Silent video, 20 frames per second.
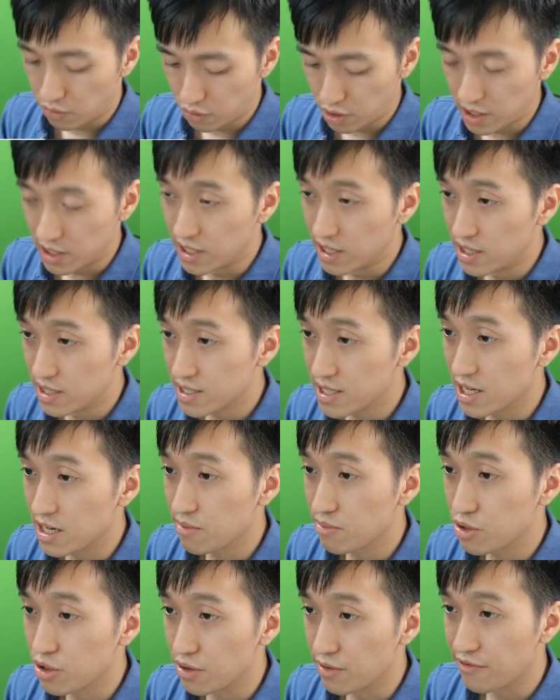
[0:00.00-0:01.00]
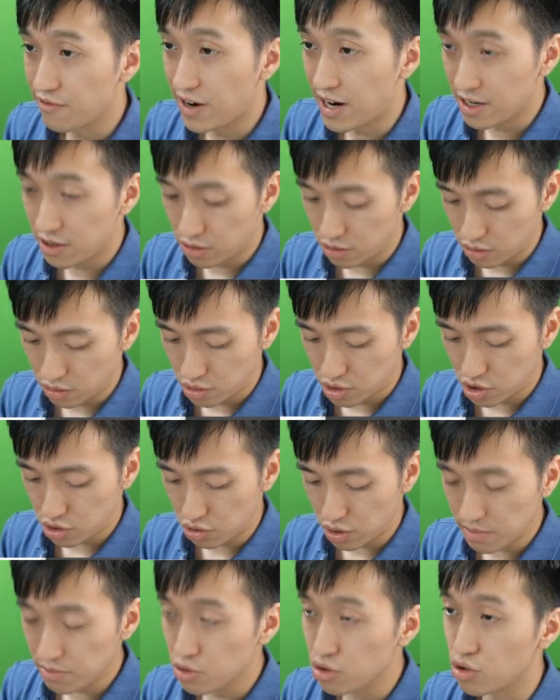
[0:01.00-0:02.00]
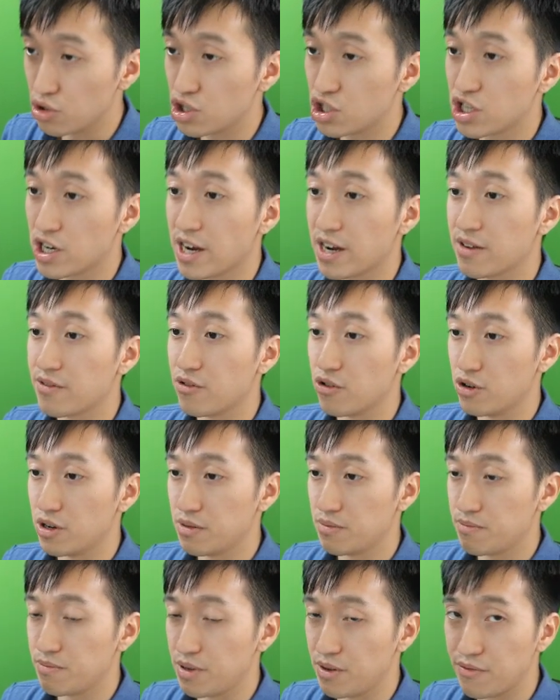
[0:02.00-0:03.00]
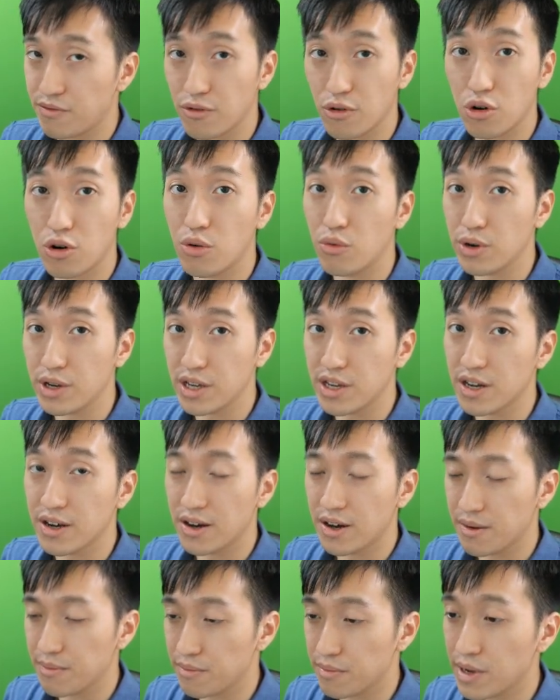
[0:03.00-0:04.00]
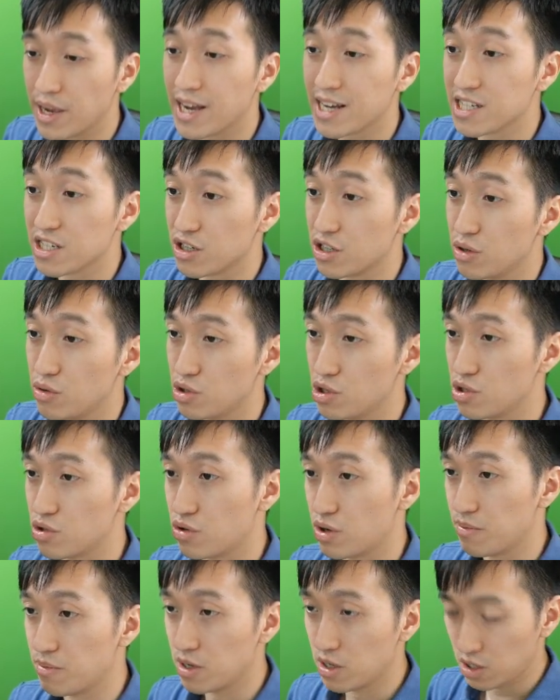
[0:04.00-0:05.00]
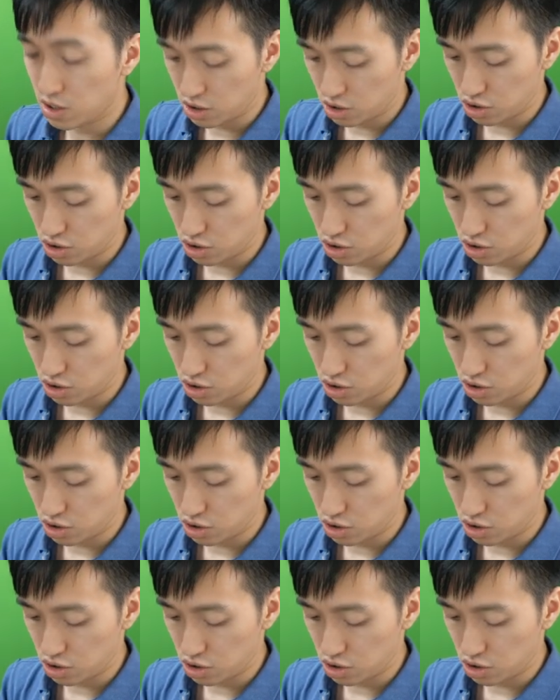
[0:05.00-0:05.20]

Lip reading: we set up the final script to check for it before we execute the script.